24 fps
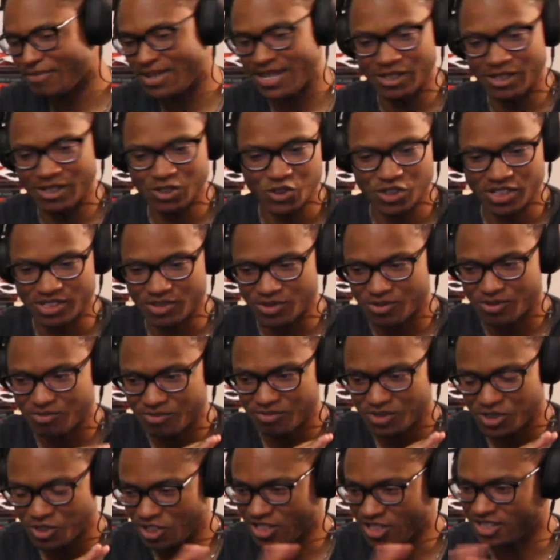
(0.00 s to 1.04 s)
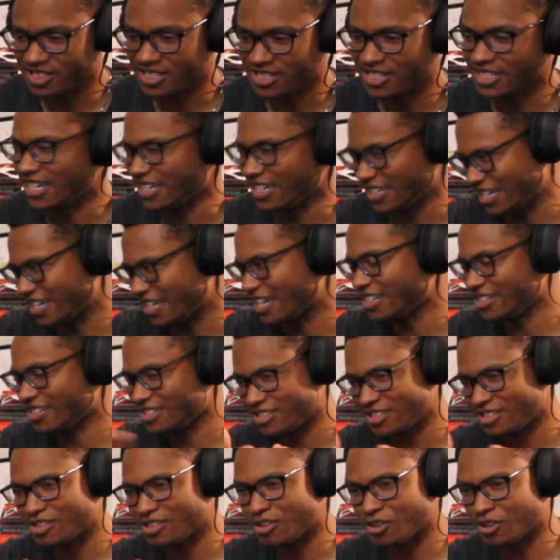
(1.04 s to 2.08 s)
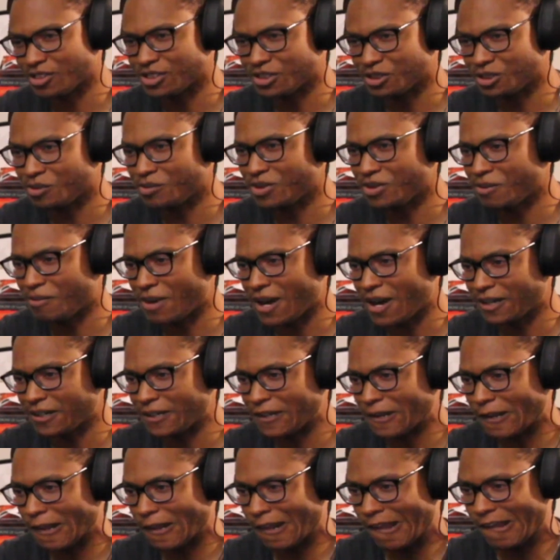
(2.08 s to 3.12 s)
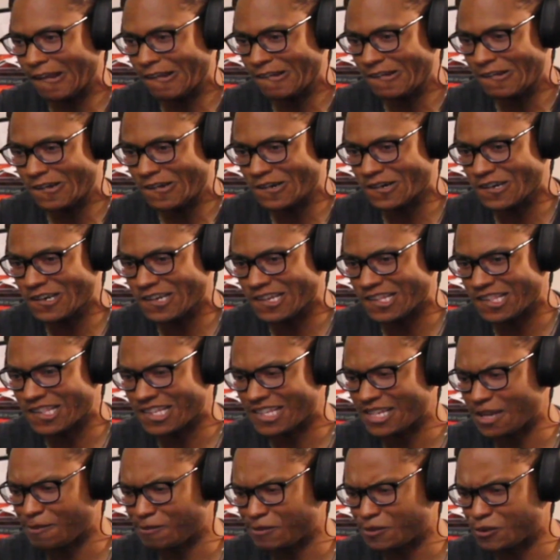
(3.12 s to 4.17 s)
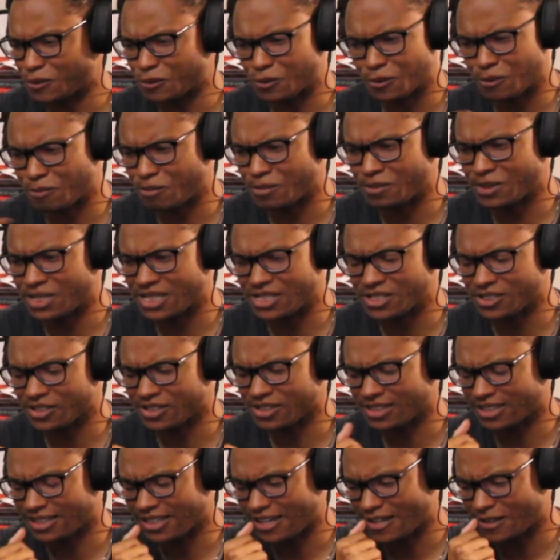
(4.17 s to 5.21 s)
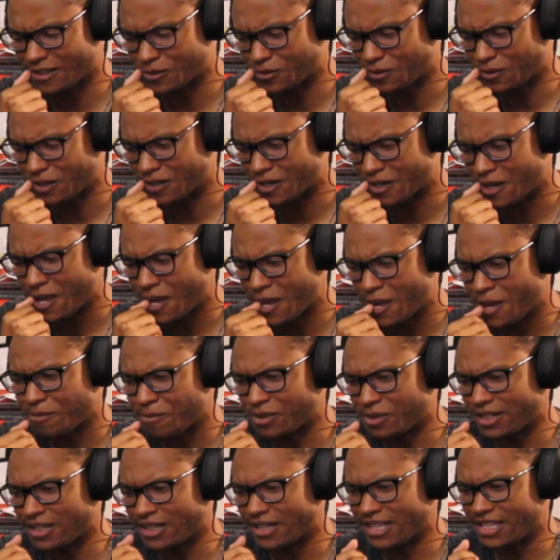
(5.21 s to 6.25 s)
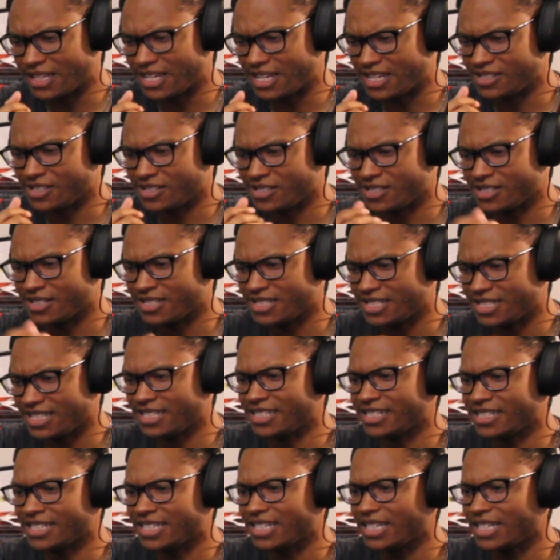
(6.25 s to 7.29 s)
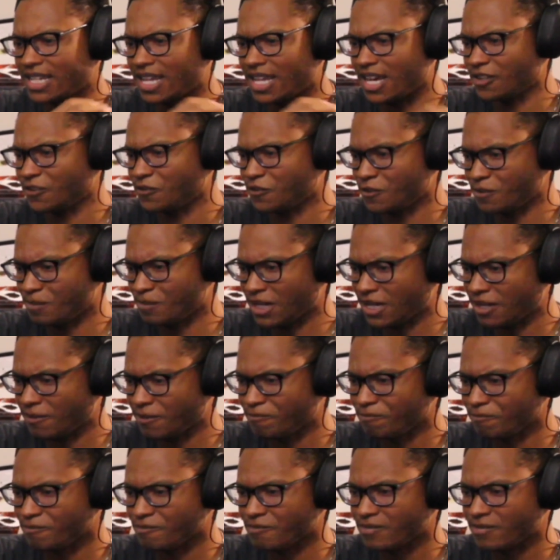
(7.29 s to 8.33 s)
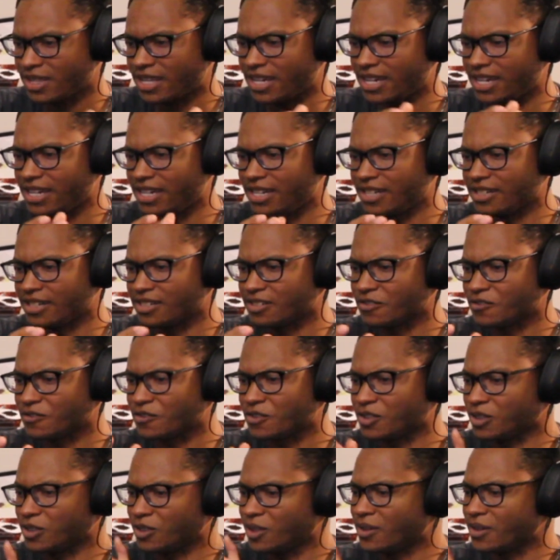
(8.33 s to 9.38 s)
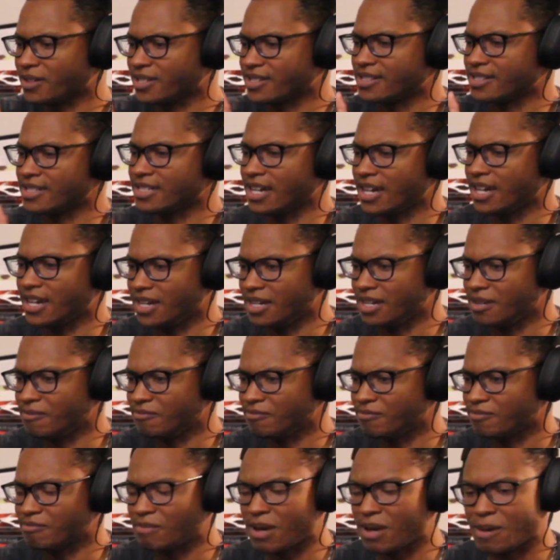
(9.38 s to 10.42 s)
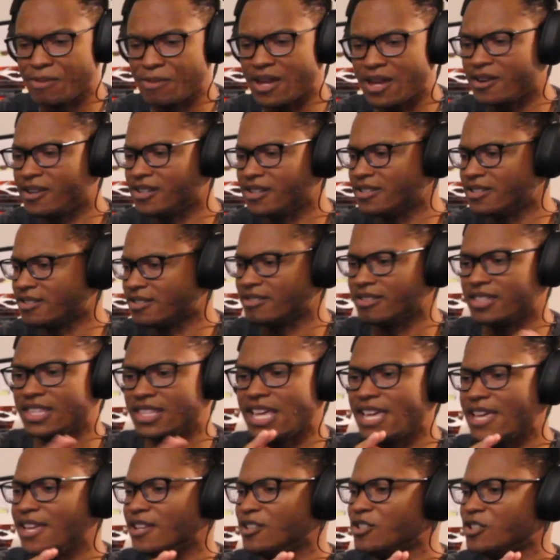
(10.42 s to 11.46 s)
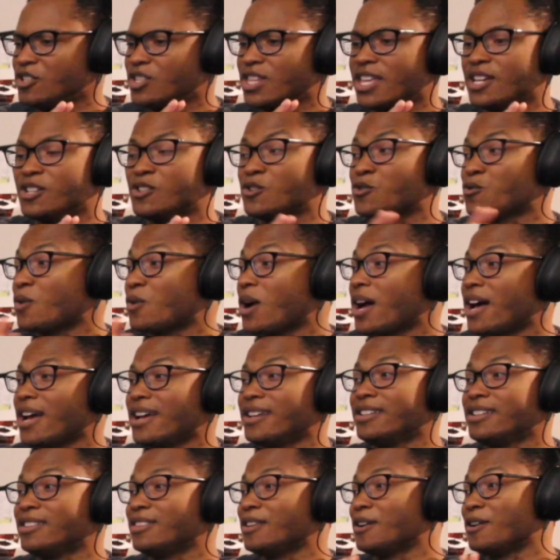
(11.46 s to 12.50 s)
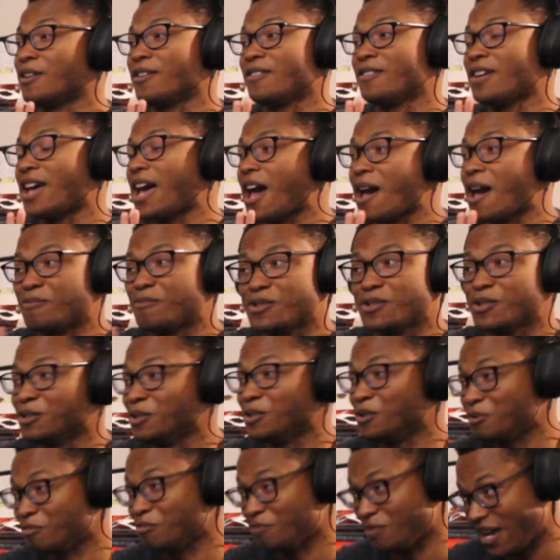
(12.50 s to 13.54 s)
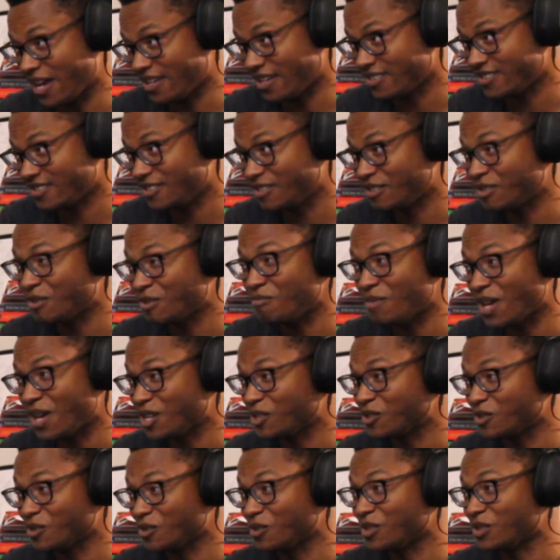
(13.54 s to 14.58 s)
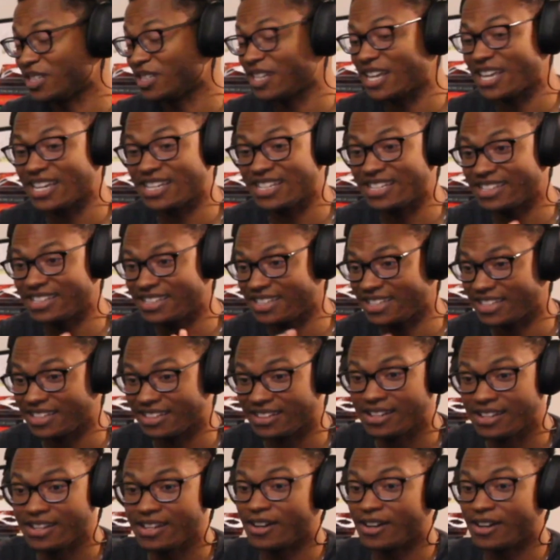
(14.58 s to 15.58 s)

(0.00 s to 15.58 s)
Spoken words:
It just didn't connect. I kind of talked a little bit about it during this episode or potentially the last one, but it just didn't connect for me. And for the longest time, my parents, they tried their absolute best to make sure that I could get